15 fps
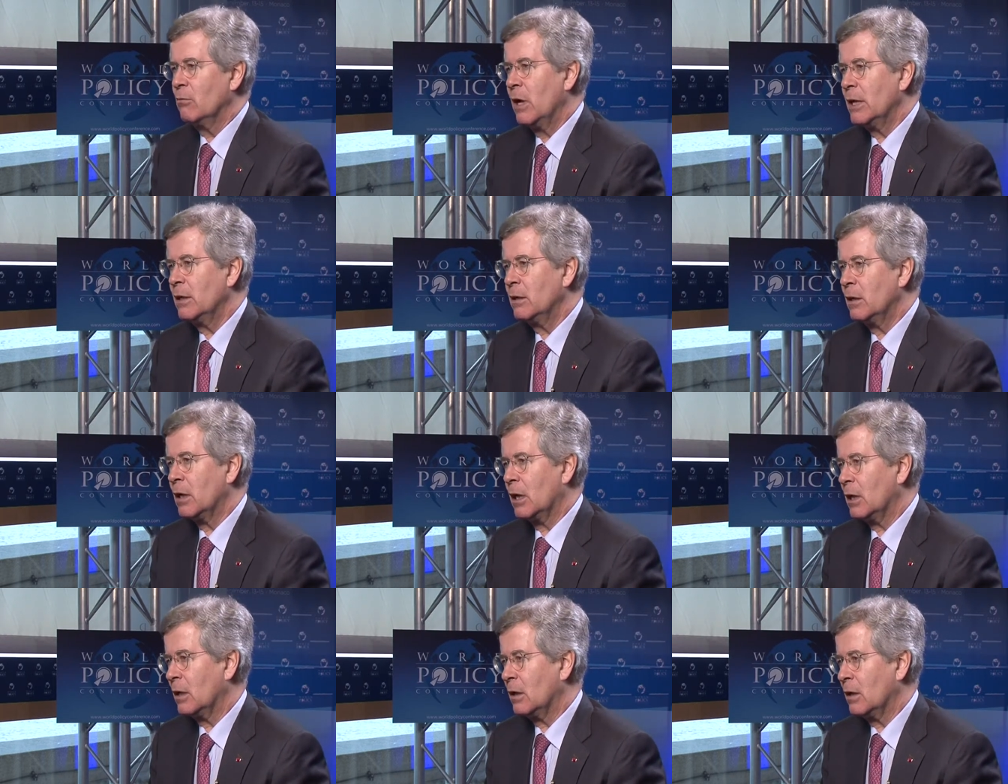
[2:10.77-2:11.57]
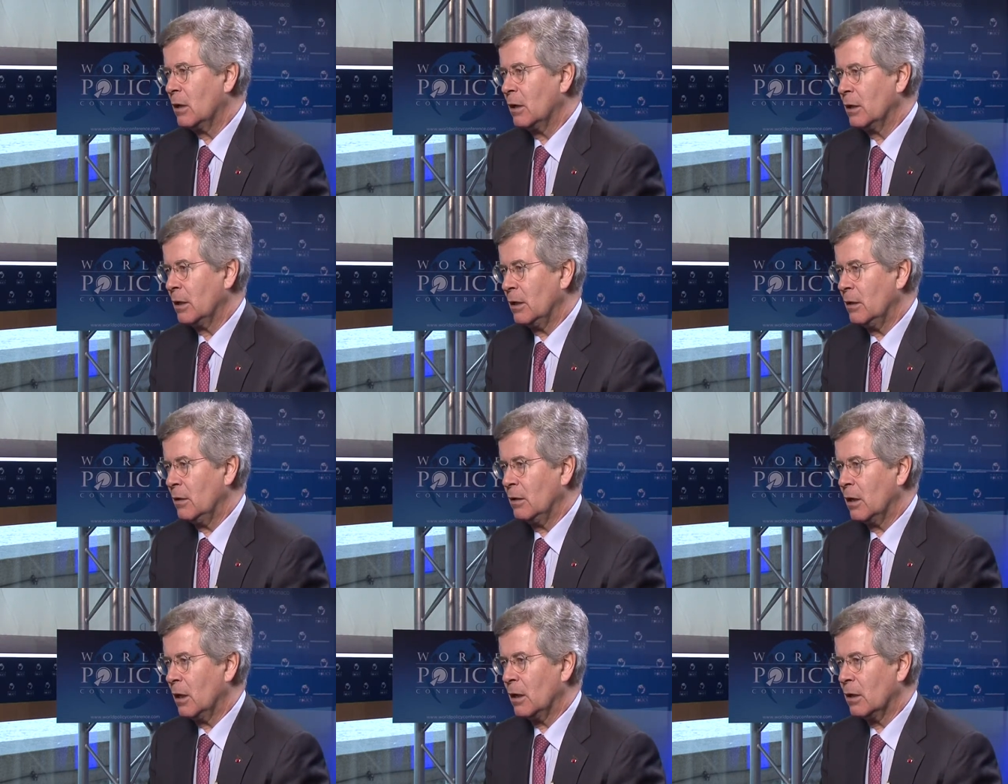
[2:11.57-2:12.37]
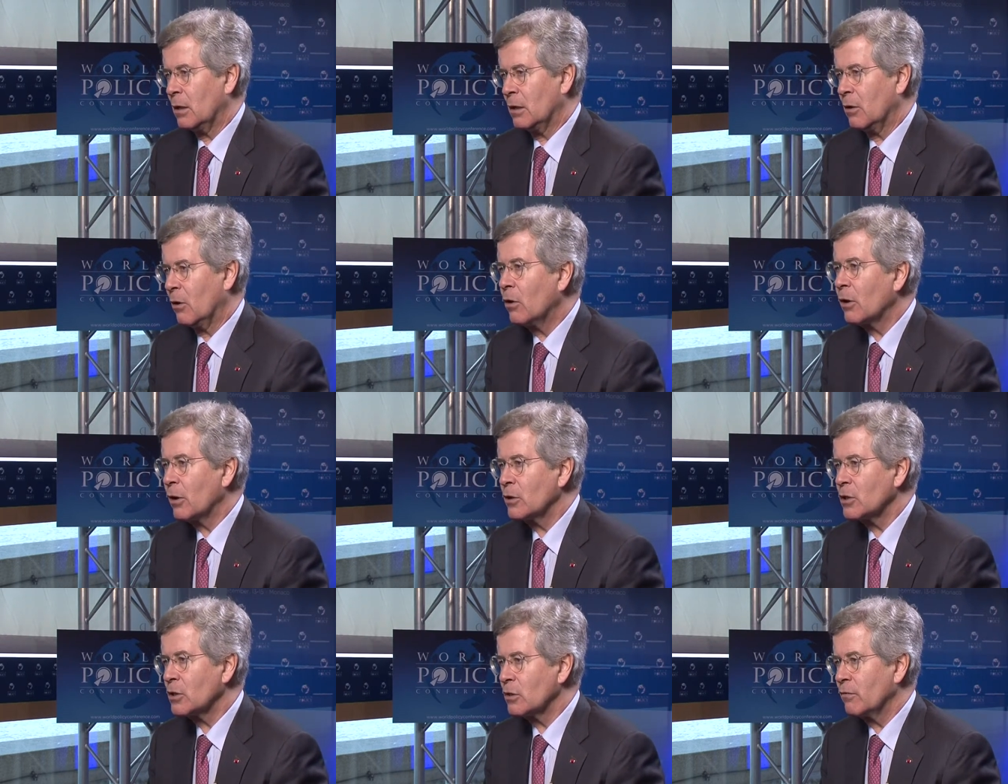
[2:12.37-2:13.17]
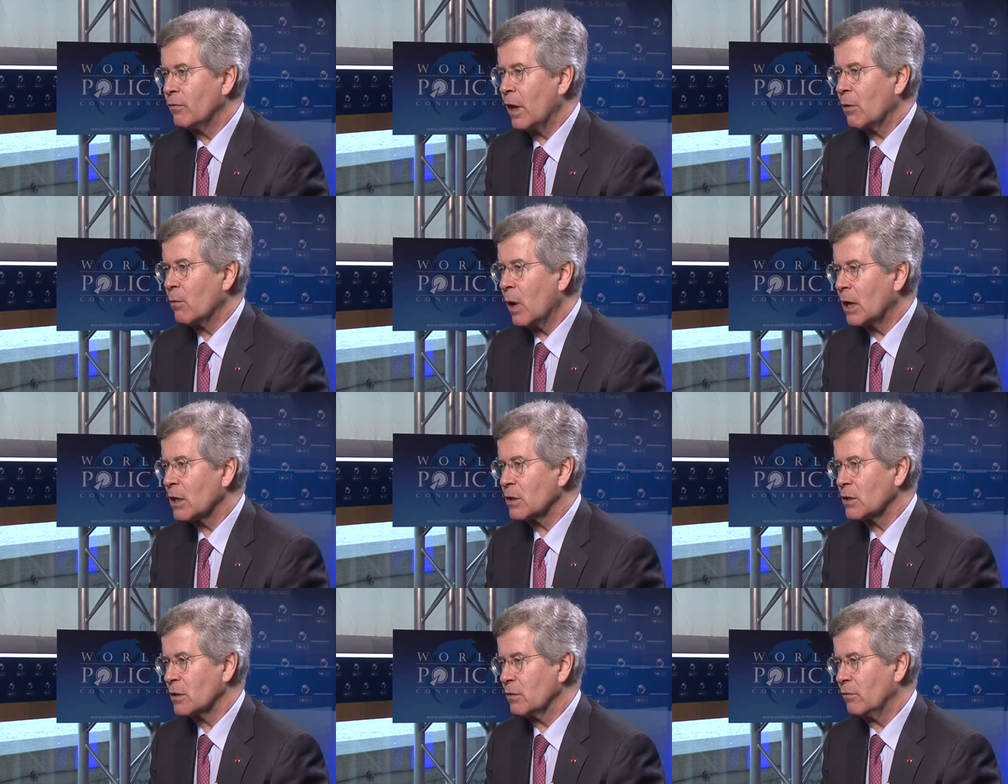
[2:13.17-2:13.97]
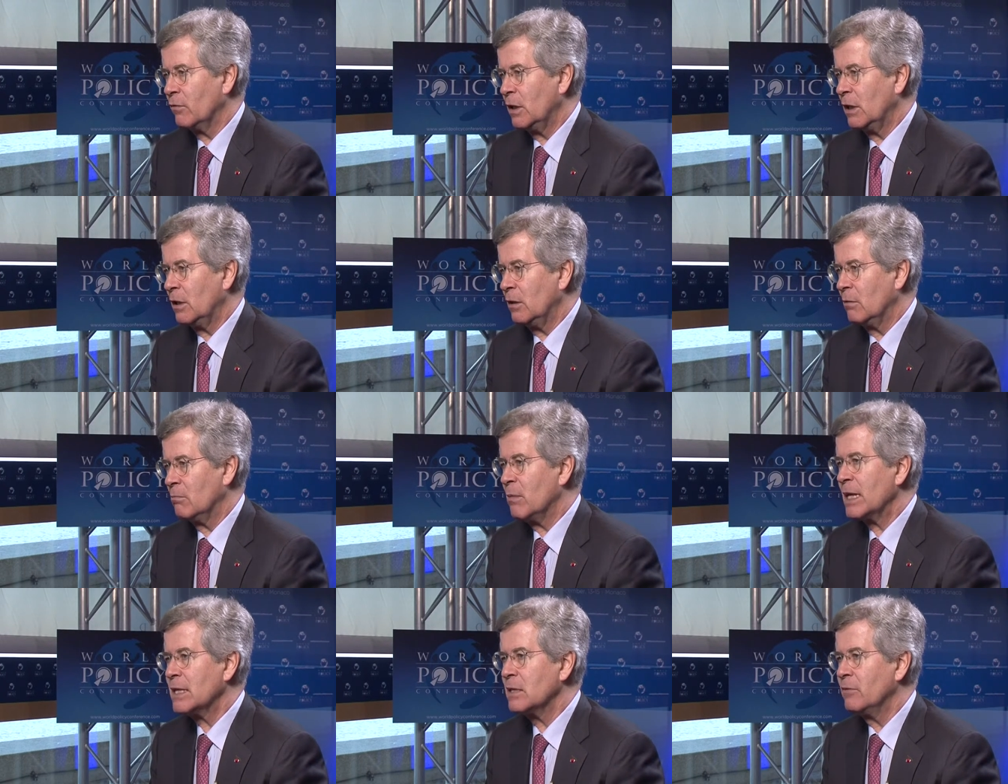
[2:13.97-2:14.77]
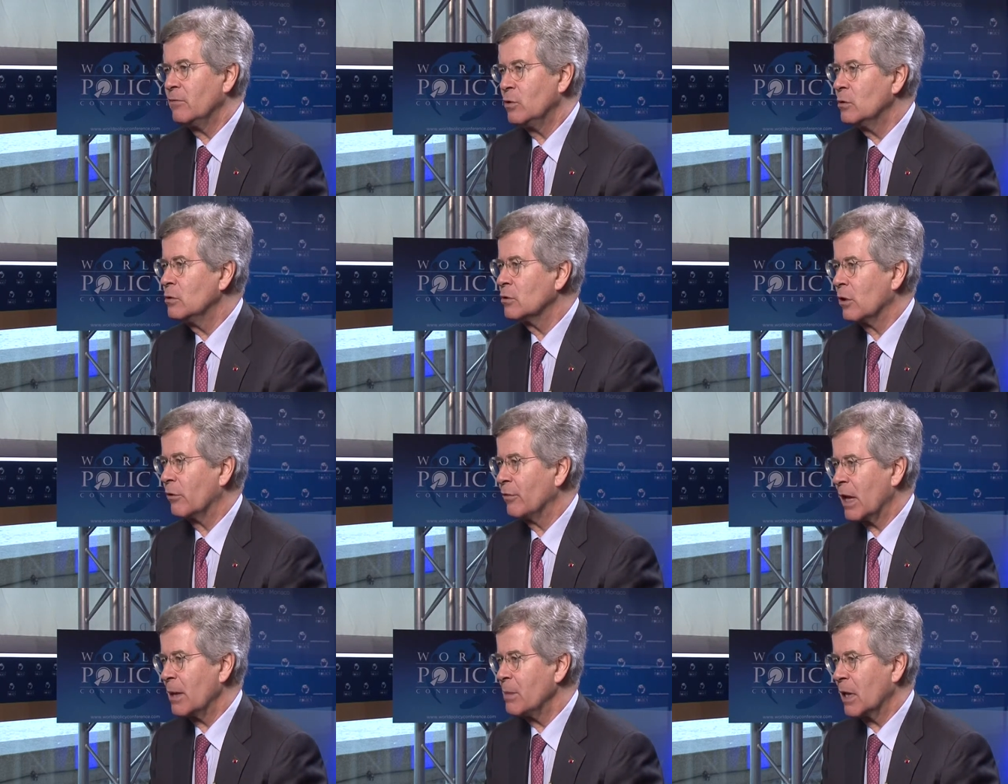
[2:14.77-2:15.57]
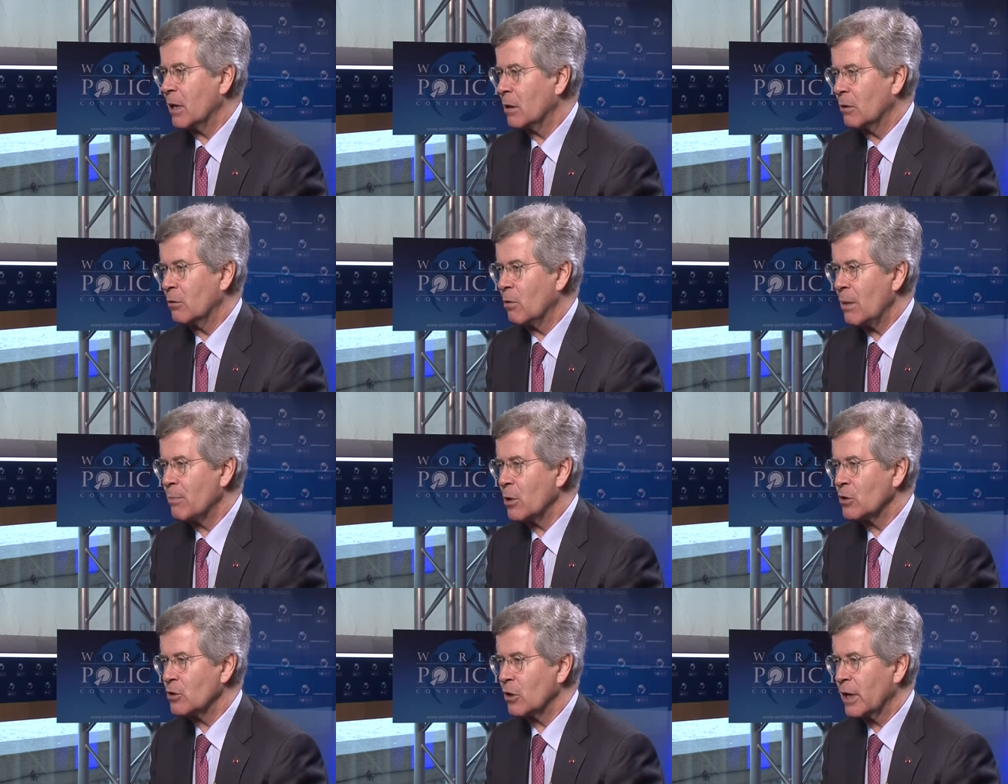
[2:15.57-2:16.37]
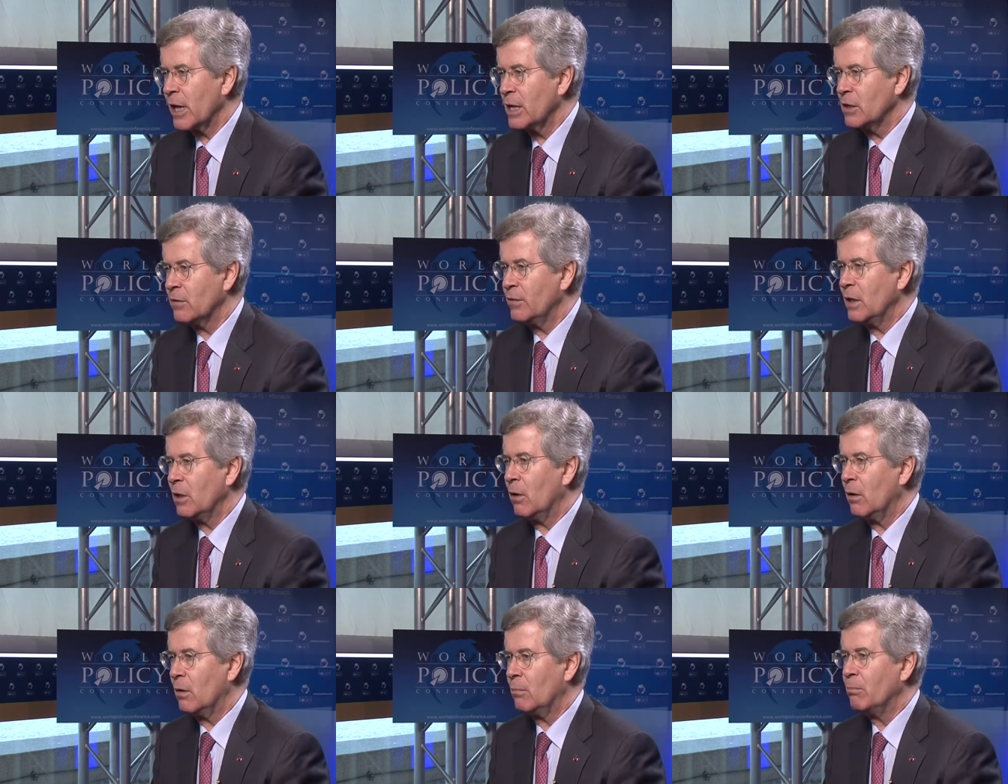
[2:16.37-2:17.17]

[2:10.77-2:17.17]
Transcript: When uh, in uh, August there was the massive use of chemical weapons against the